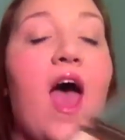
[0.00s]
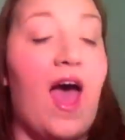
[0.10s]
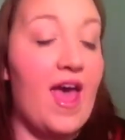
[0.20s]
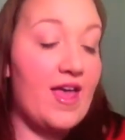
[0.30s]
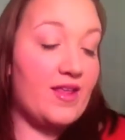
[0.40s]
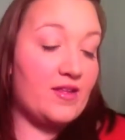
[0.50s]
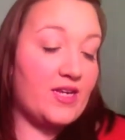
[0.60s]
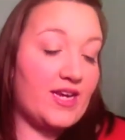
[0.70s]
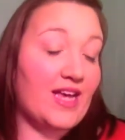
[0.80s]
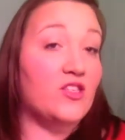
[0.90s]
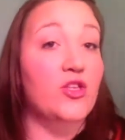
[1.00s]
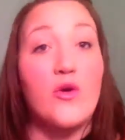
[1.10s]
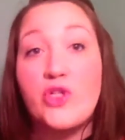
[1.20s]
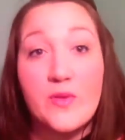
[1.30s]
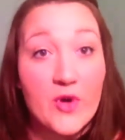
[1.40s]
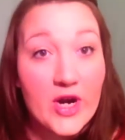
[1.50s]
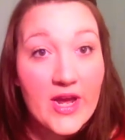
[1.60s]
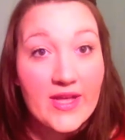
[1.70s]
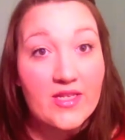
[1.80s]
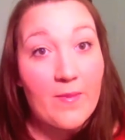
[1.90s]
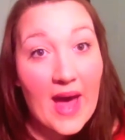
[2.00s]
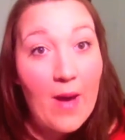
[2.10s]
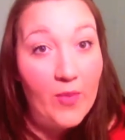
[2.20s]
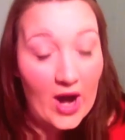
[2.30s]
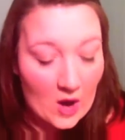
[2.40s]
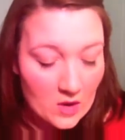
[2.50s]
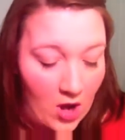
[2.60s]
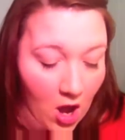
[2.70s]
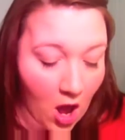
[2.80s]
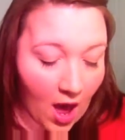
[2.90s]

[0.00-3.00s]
And it has no shimmer in it. It's a matte brown.